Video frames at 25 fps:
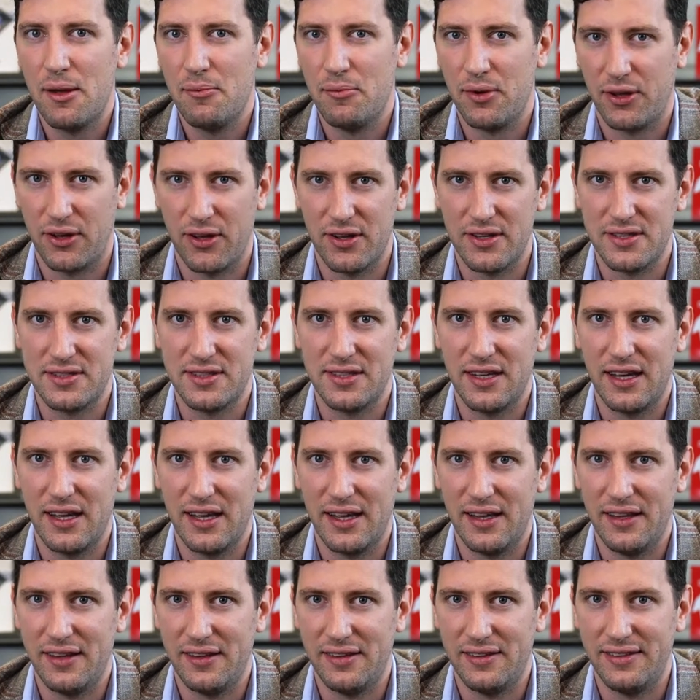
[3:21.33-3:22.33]
because
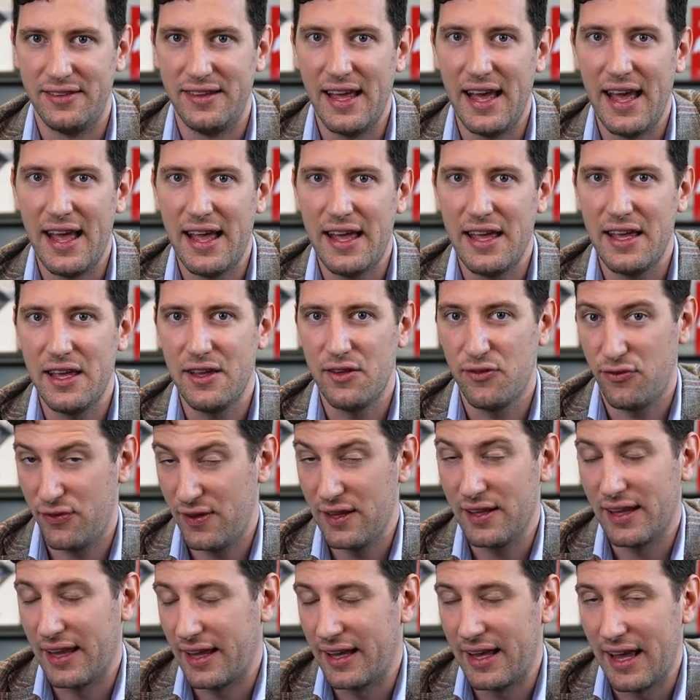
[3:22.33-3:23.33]
they
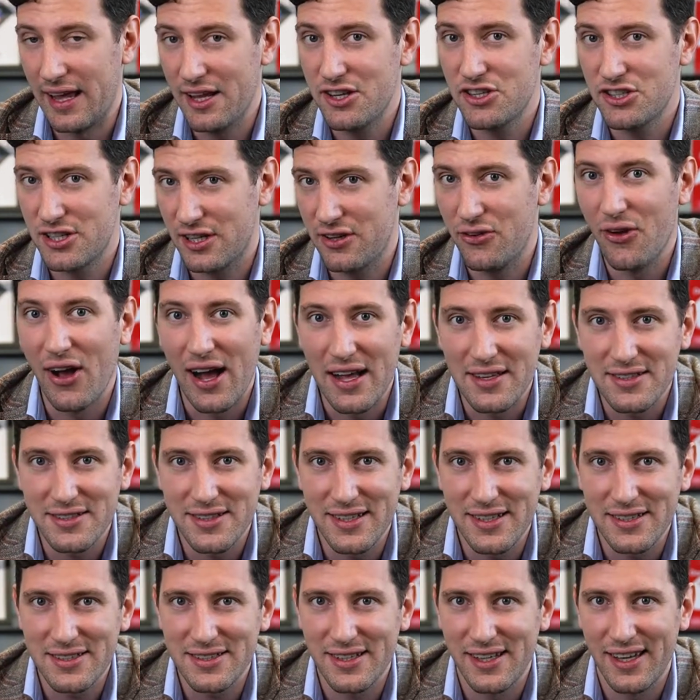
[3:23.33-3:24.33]
feel engaged that you ask
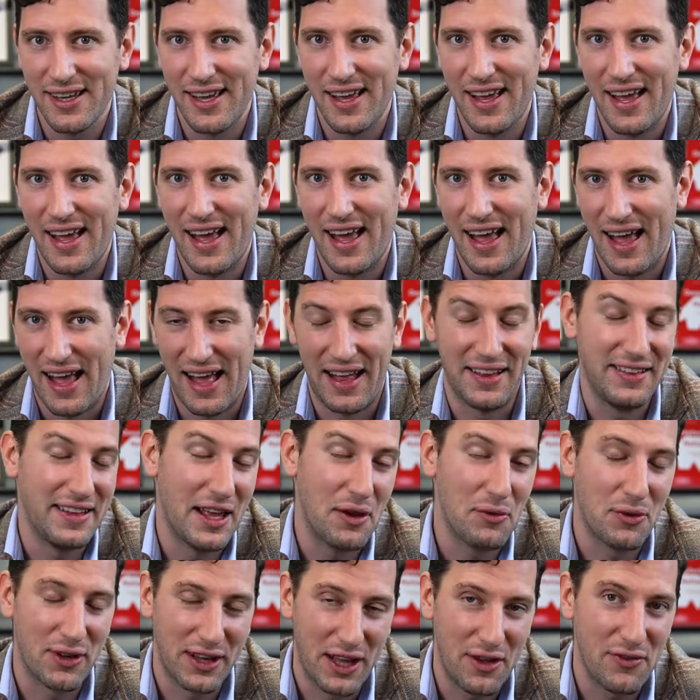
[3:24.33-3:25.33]
this and
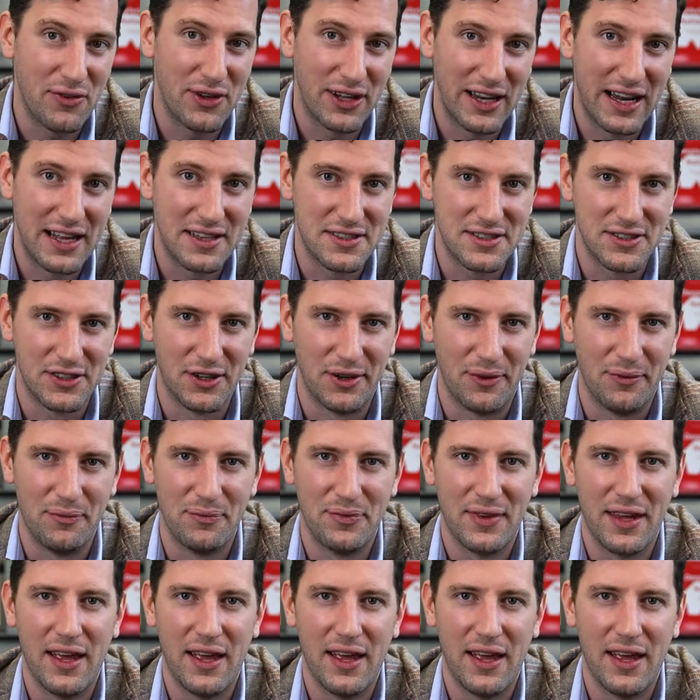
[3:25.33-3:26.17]
they will give you an answer.